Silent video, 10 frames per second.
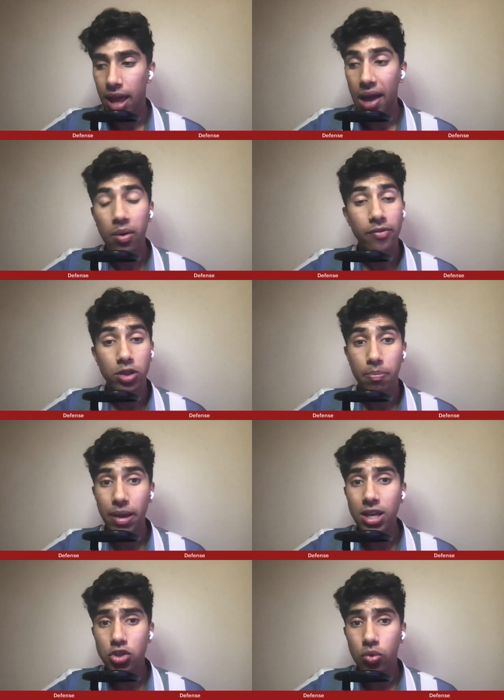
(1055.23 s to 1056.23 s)
However, the
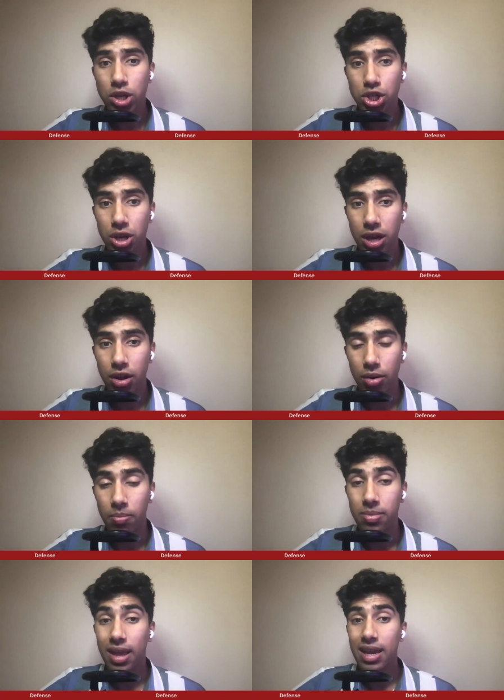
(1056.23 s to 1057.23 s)
biggest question here,
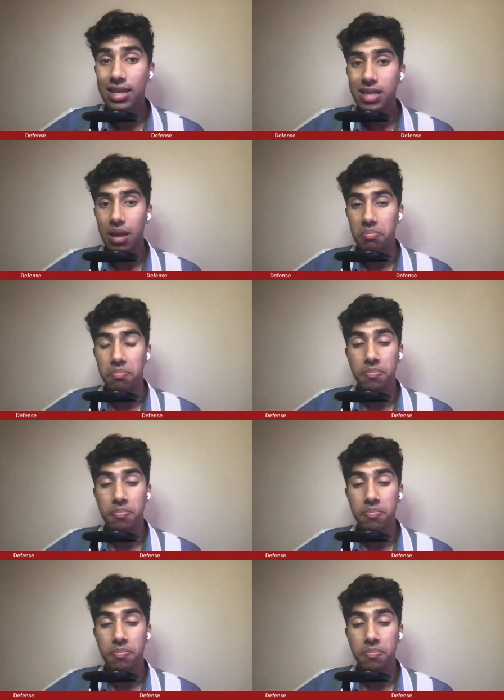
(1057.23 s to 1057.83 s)
like I said,